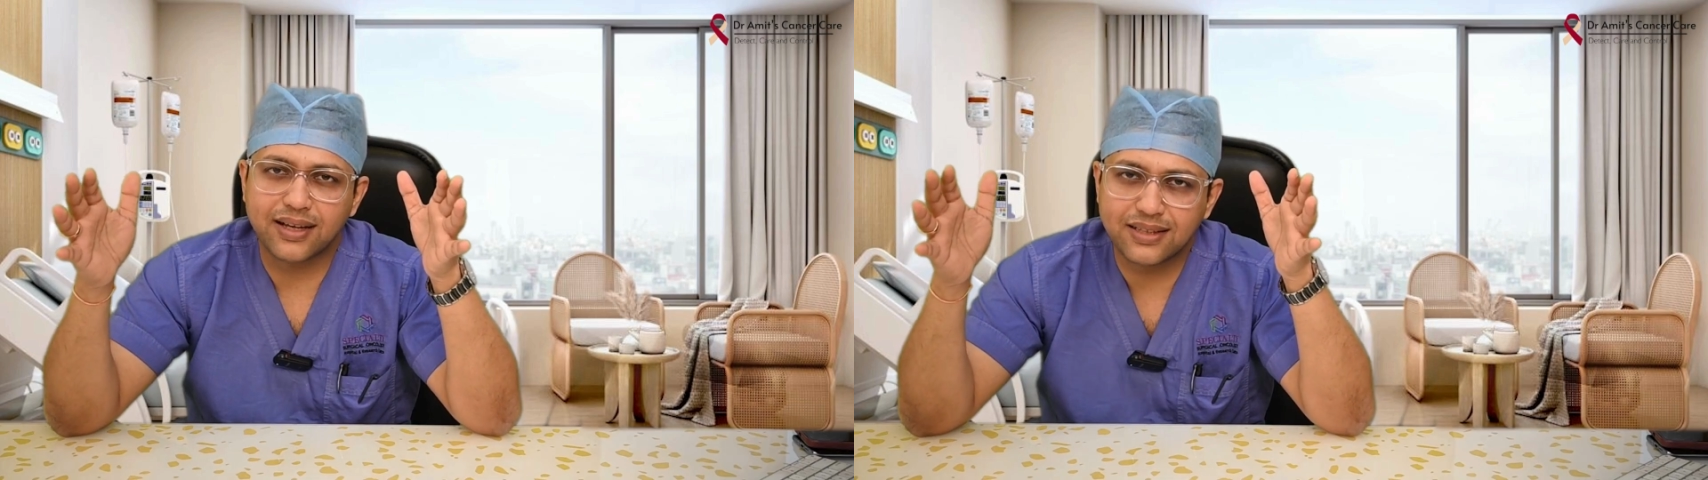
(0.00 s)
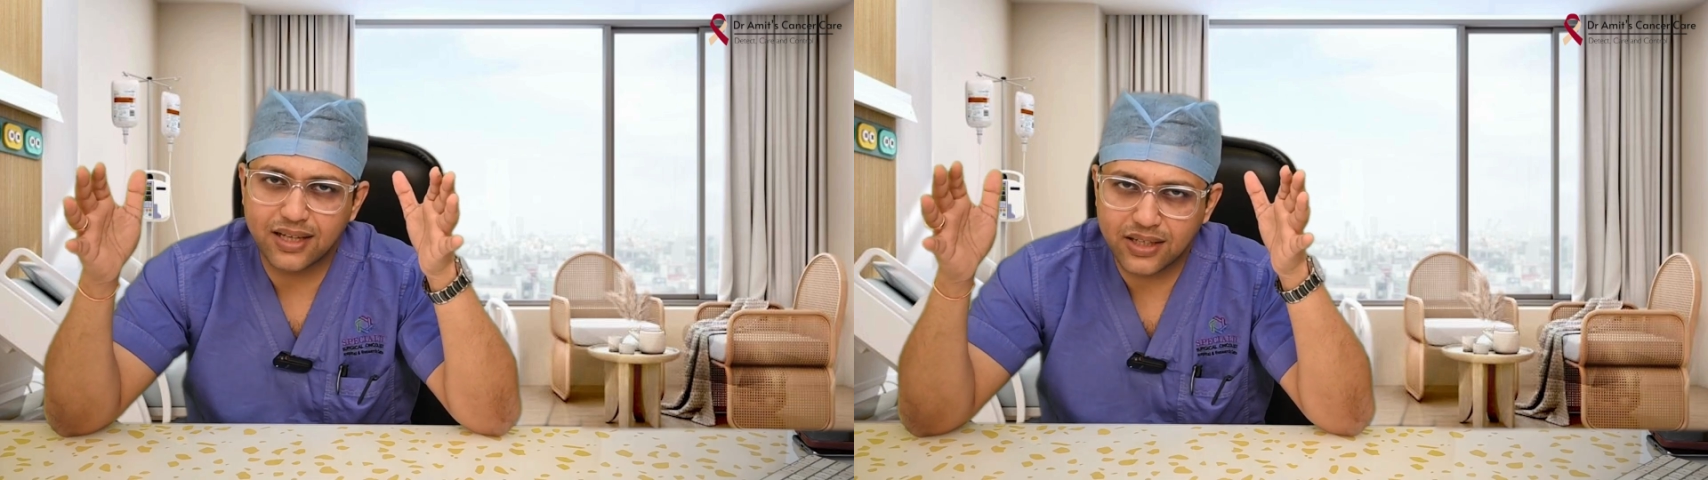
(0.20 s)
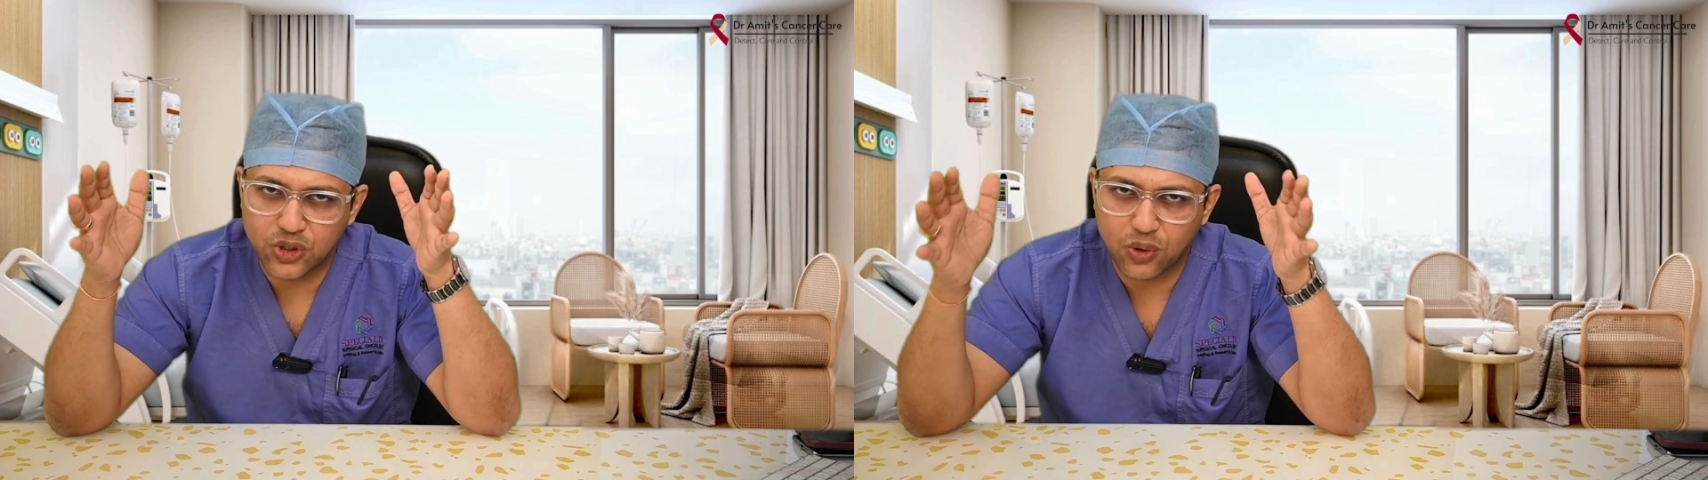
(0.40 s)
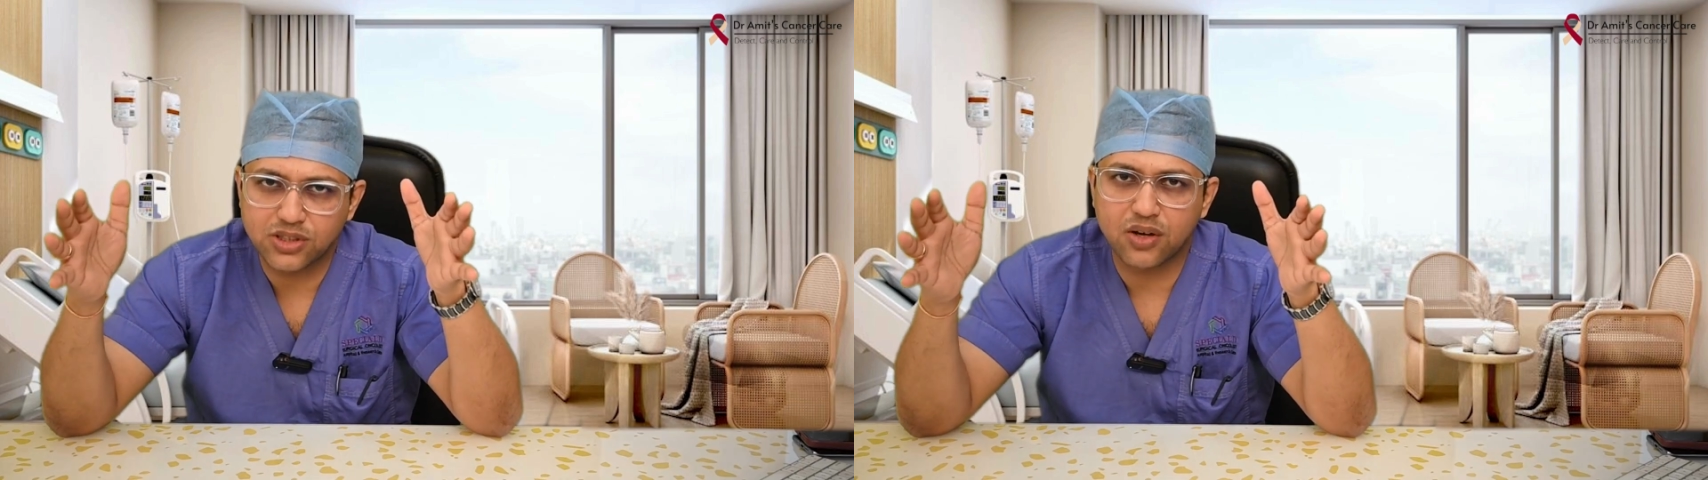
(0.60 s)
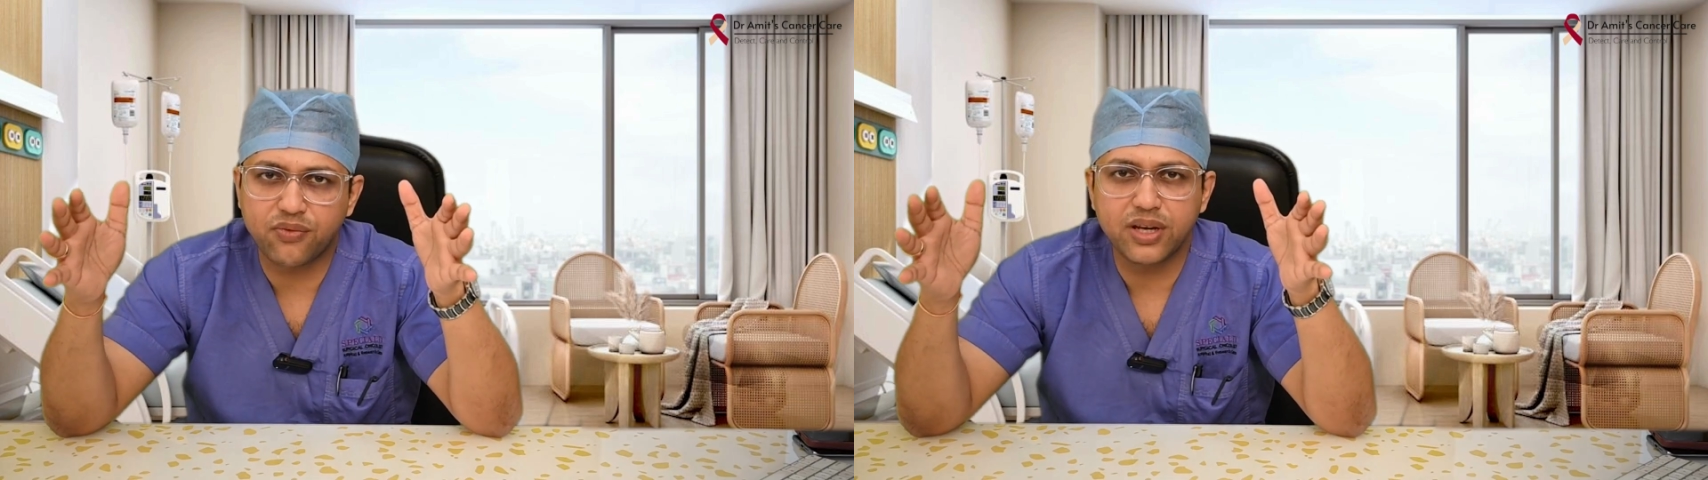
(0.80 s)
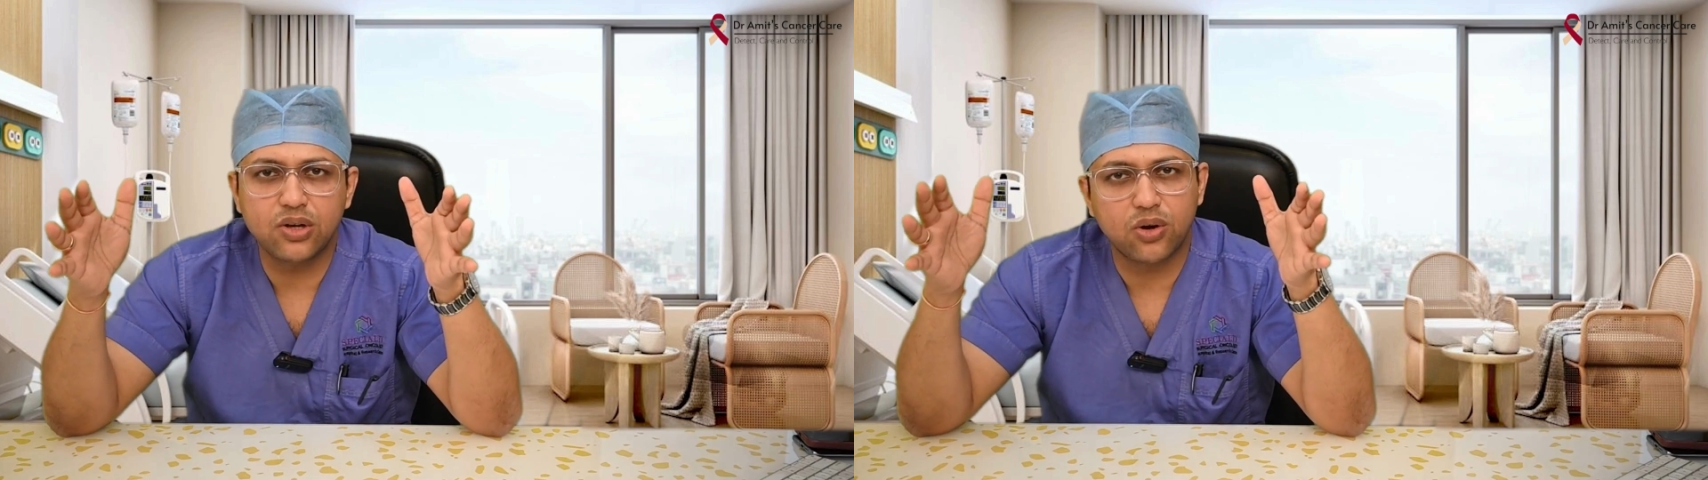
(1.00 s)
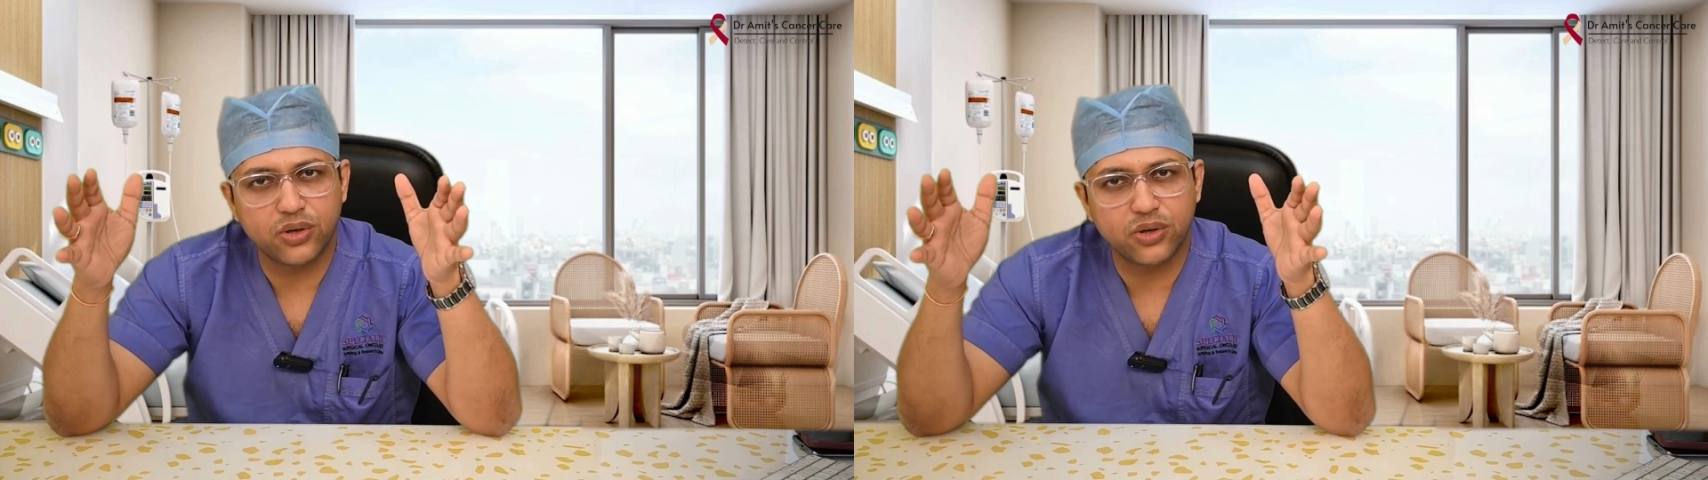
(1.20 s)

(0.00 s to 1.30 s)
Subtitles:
either you are suffering